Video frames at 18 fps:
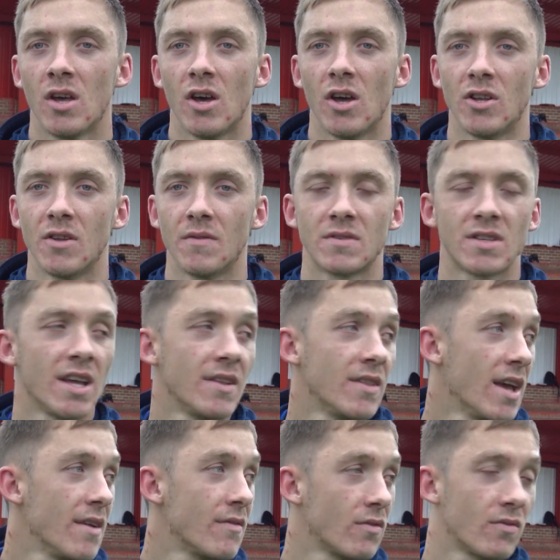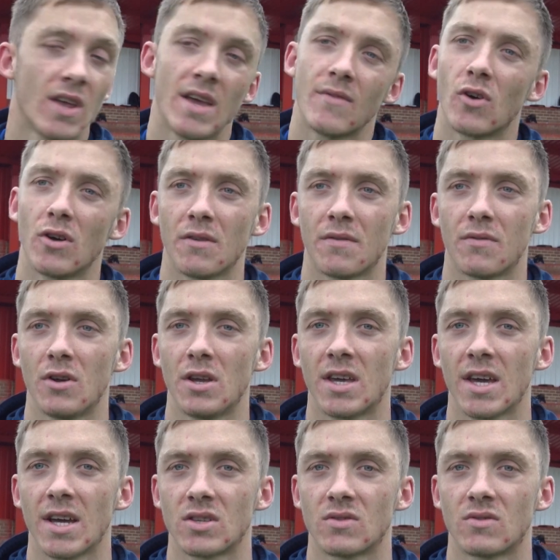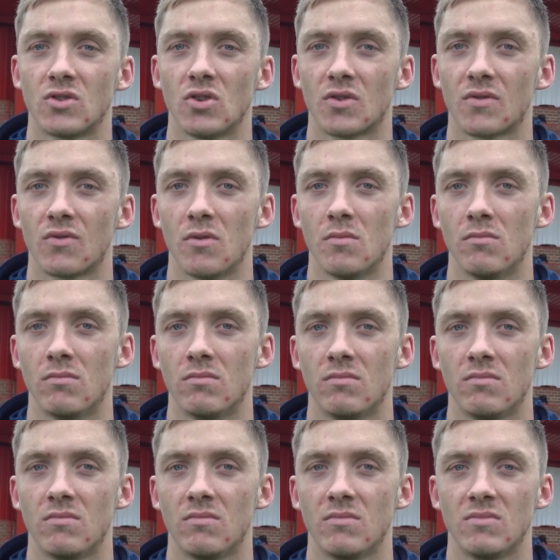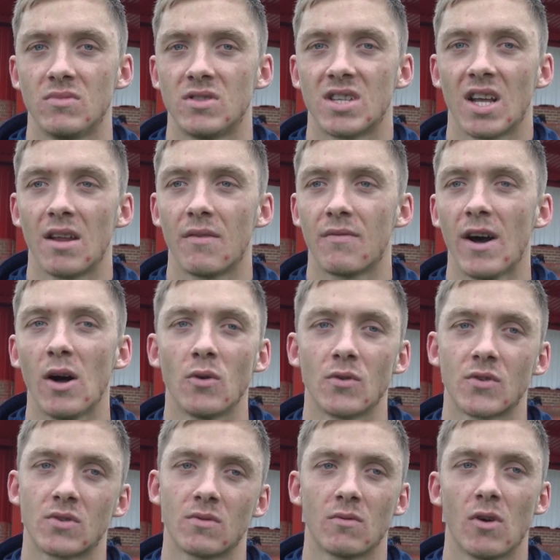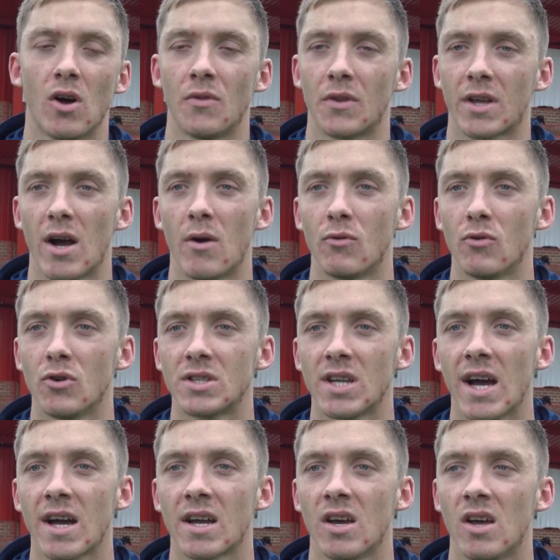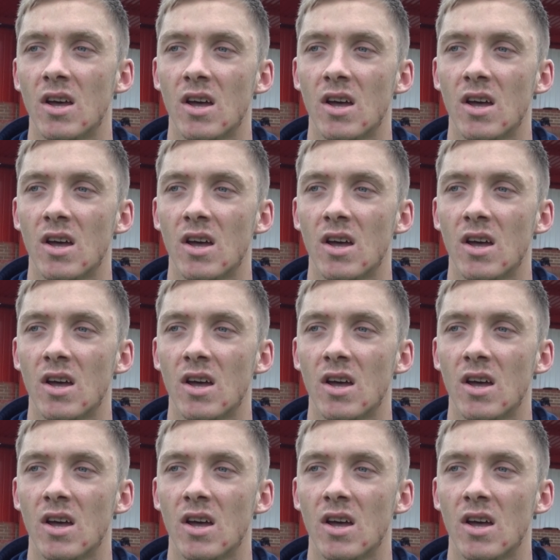And you've seen they've got the free kicks just from silly fouls on the counter-attack.